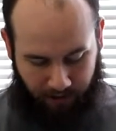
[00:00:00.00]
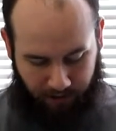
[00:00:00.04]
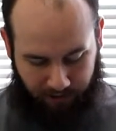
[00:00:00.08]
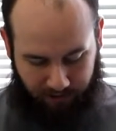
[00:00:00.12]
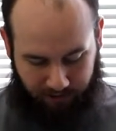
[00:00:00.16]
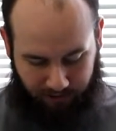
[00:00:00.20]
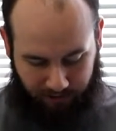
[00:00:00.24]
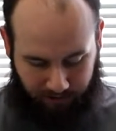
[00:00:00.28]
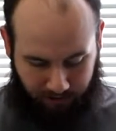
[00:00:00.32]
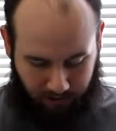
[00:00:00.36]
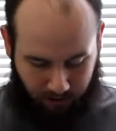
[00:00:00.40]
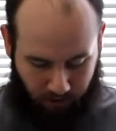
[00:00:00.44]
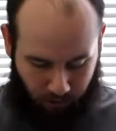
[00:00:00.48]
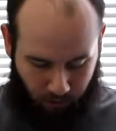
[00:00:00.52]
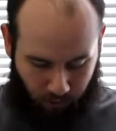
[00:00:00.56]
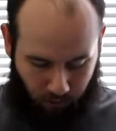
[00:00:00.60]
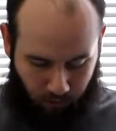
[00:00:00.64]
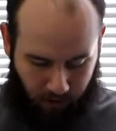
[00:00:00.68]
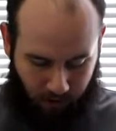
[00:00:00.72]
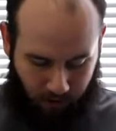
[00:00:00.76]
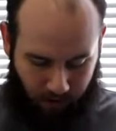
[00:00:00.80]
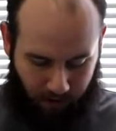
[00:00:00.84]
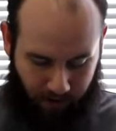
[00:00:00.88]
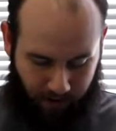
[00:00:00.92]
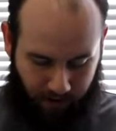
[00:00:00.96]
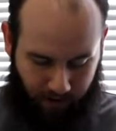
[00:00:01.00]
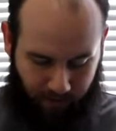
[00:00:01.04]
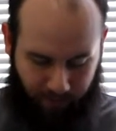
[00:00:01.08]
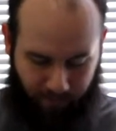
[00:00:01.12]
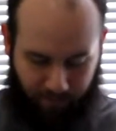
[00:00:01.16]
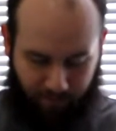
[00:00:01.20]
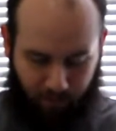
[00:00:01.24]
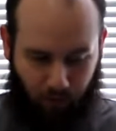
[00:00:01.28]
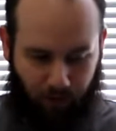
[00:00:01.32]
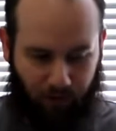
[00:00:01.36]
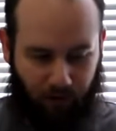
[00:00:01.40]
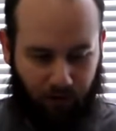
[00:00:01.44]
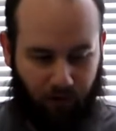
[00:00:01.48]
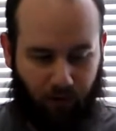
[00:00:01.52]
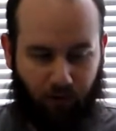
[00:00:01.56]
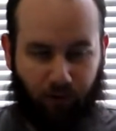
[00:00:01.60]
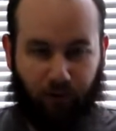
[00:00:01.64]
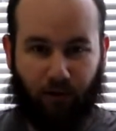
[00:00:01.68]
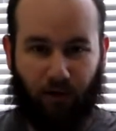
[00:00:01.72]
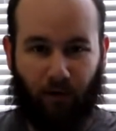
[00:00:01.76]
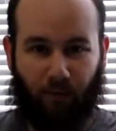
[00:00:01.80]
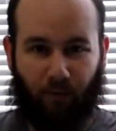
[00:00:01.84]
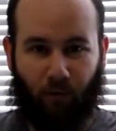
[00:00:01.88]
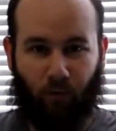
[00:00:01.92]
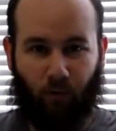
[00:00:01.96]
So, for
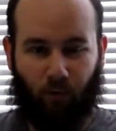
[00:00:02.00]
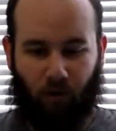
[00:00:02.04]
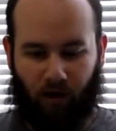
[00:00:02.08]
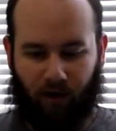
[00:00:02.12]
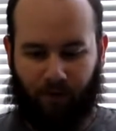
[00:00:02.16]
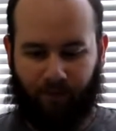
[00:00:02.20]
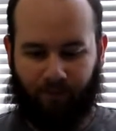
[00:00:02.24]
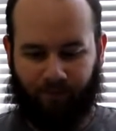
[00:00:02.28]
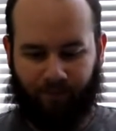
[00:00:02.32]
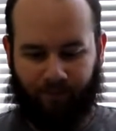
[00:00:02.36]
enclosure number 1,